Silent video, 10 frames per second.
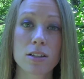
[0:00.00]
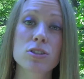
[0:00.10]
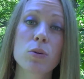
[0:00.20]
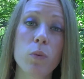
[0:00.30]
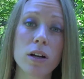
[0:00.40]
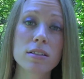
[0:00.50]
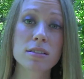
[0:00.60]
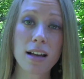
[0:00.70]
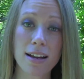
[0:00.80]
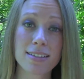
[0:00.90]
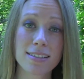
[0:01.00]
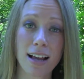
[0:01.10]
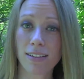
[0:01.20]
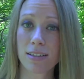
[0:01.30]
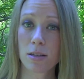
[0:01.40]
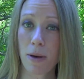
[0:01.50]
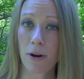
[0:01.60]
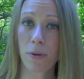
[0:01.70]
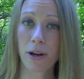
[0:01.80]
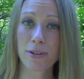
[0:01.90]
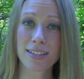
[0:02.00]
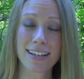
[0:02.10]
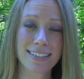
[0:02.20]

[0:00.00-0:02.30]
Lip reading: So what does science tell us about Oreos and